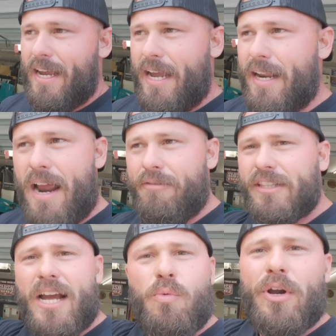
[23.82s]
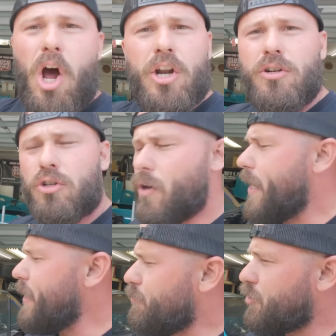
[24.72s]
and everything went on
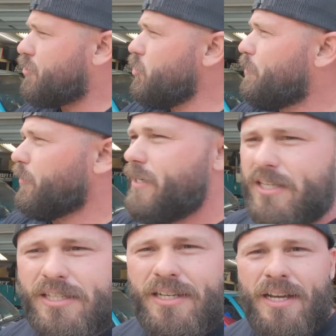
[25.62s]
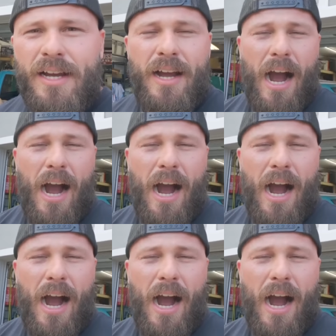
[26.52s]
great. It was super easy.